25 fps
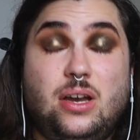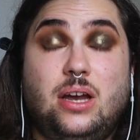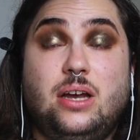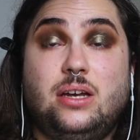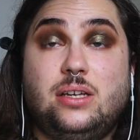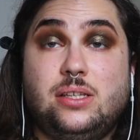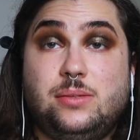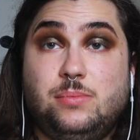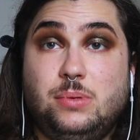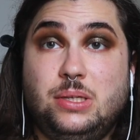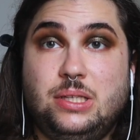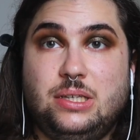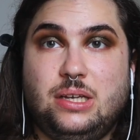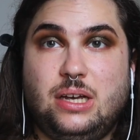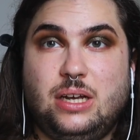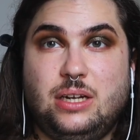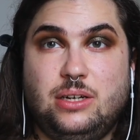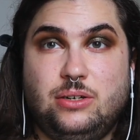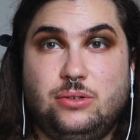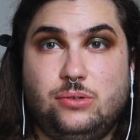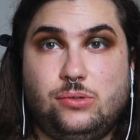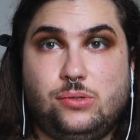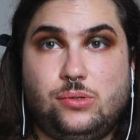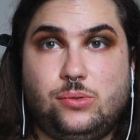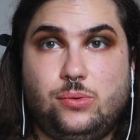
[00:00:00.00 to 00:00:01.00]
has been
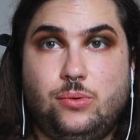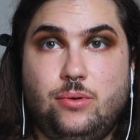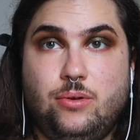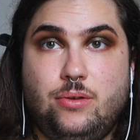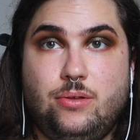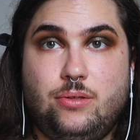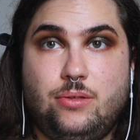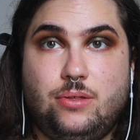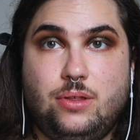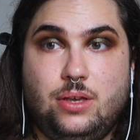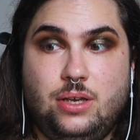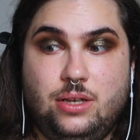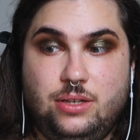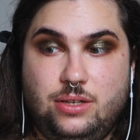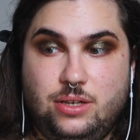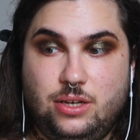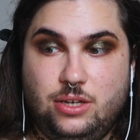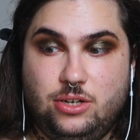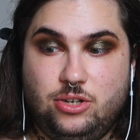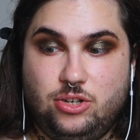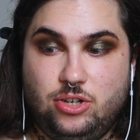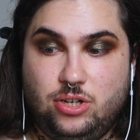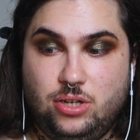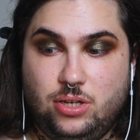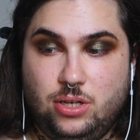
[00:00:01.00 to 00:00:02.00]
diagnosed with
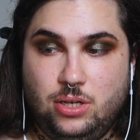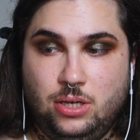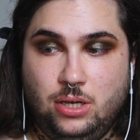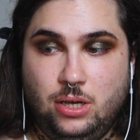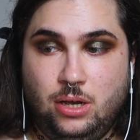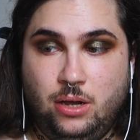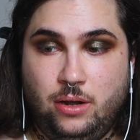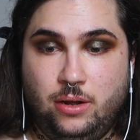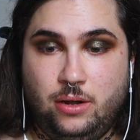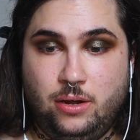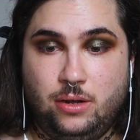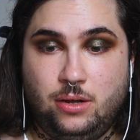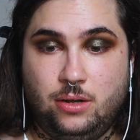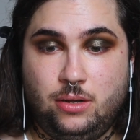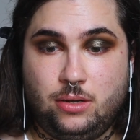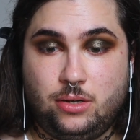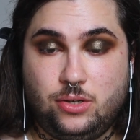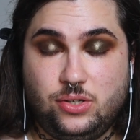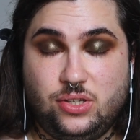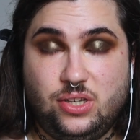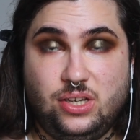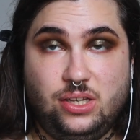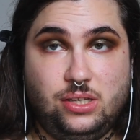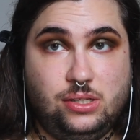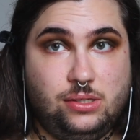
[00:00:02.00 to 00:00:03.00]
ADHD
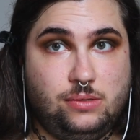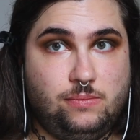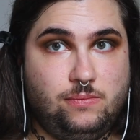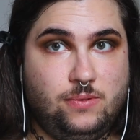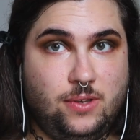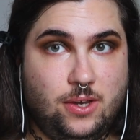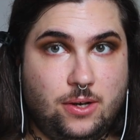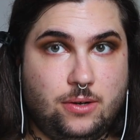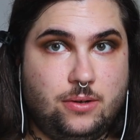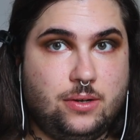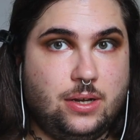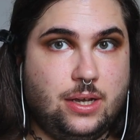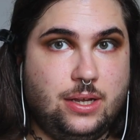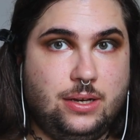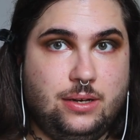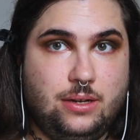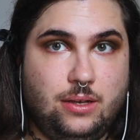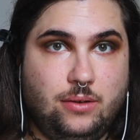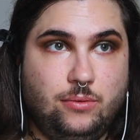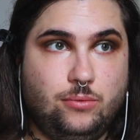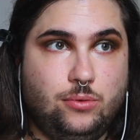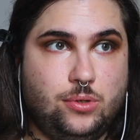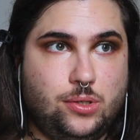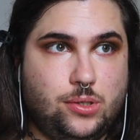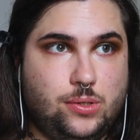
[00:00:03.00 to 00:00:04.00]
because he's young, and
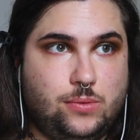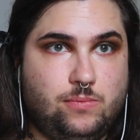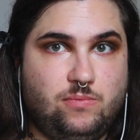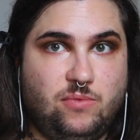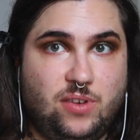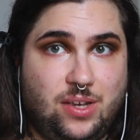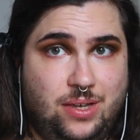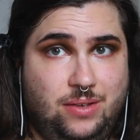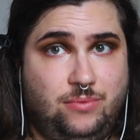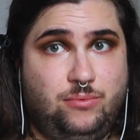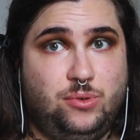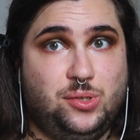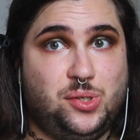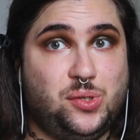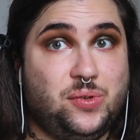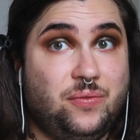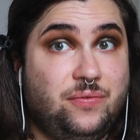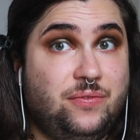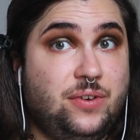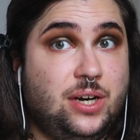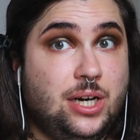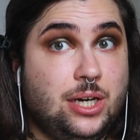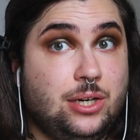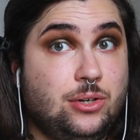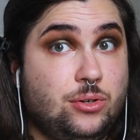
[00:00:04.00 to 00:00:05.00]
it was a
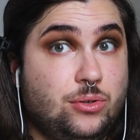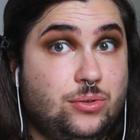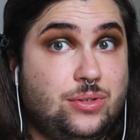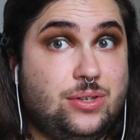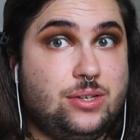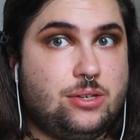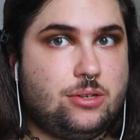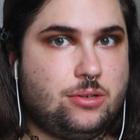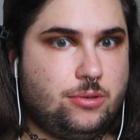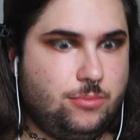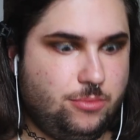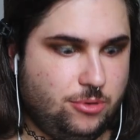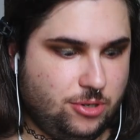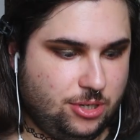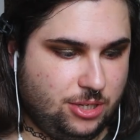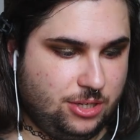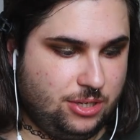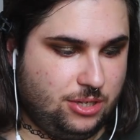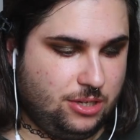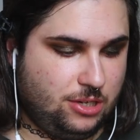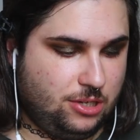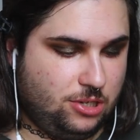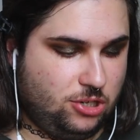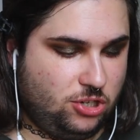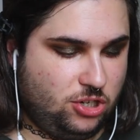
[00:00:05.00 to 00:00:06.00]
very noticeable
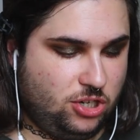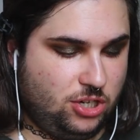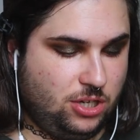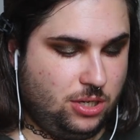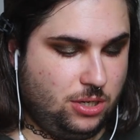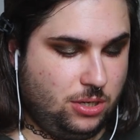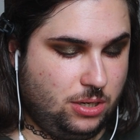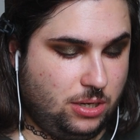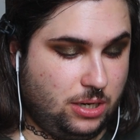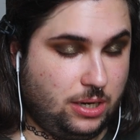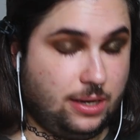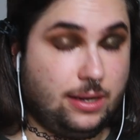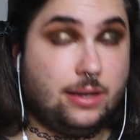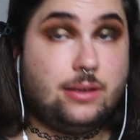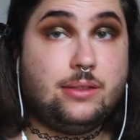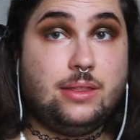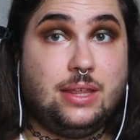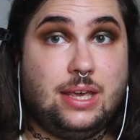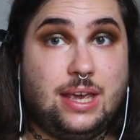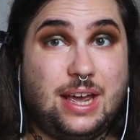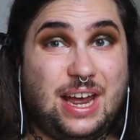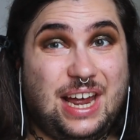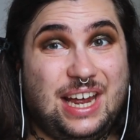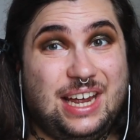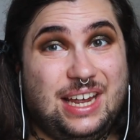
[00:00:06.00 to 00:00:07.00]
ADHD, like
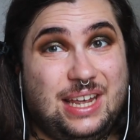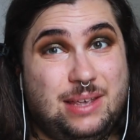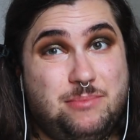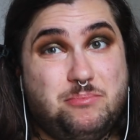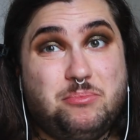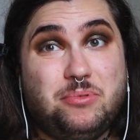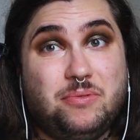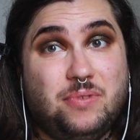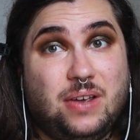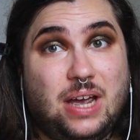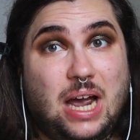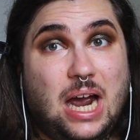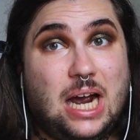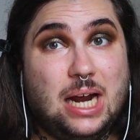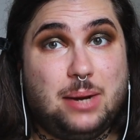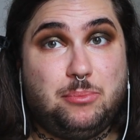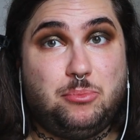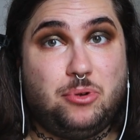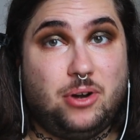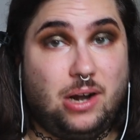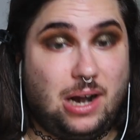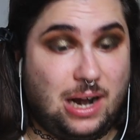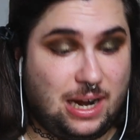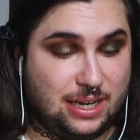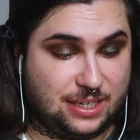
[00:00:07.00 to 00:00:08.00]
the
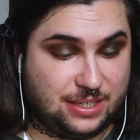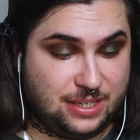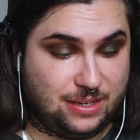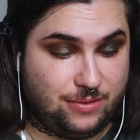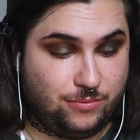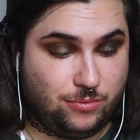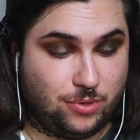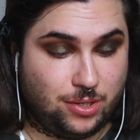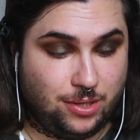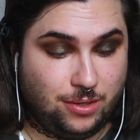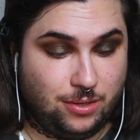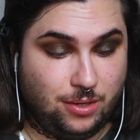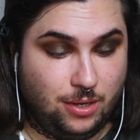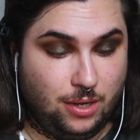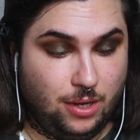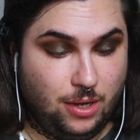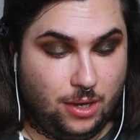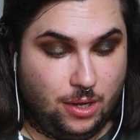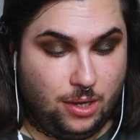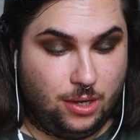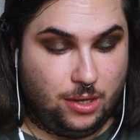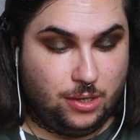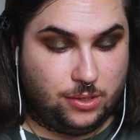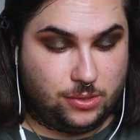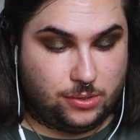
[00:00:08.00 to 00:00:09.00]
hyperactive one.
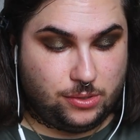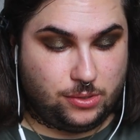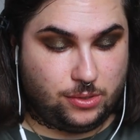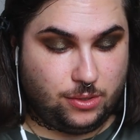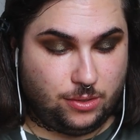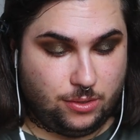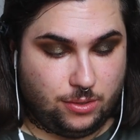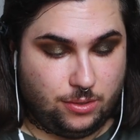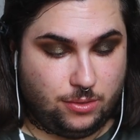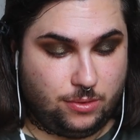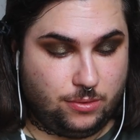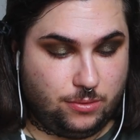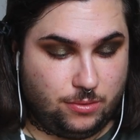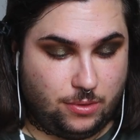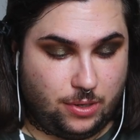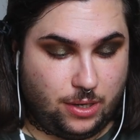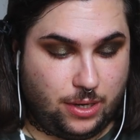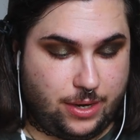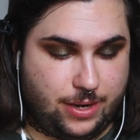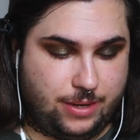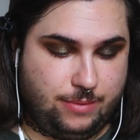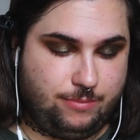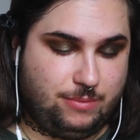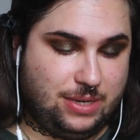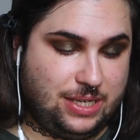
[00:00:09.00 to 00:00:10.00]
So,
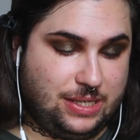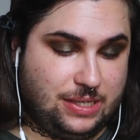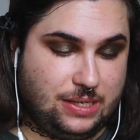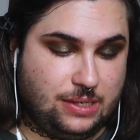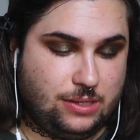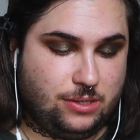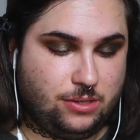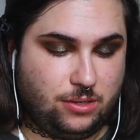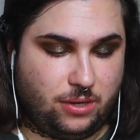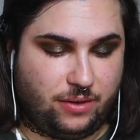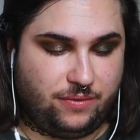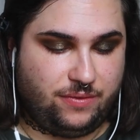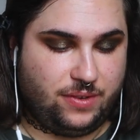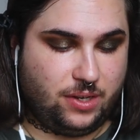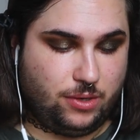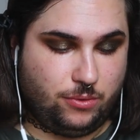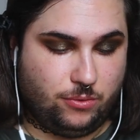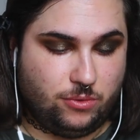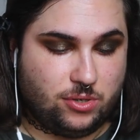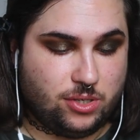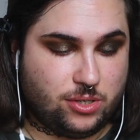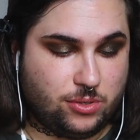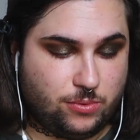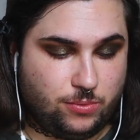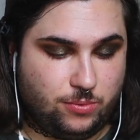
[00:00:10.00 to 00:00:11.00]
and my sister, I think,
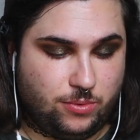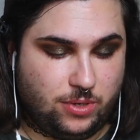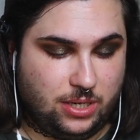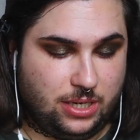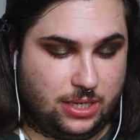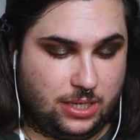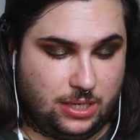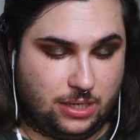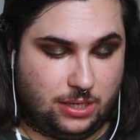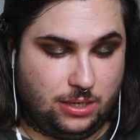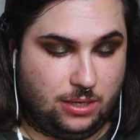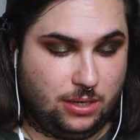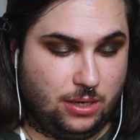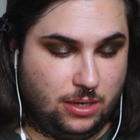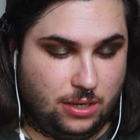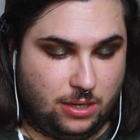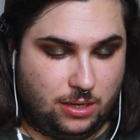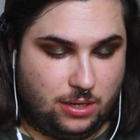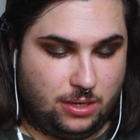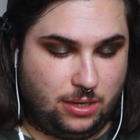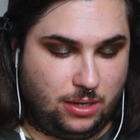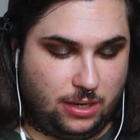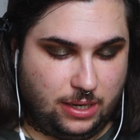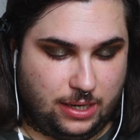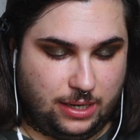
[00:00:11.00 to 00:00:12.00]
was really
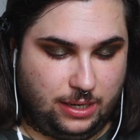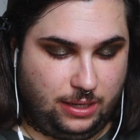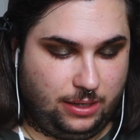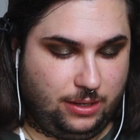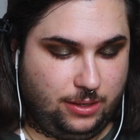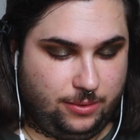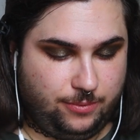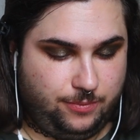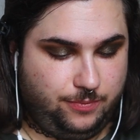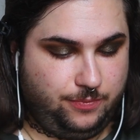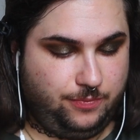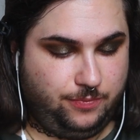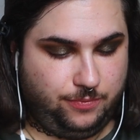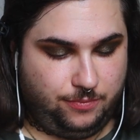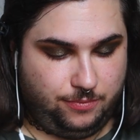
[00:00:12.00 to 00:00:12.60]
like,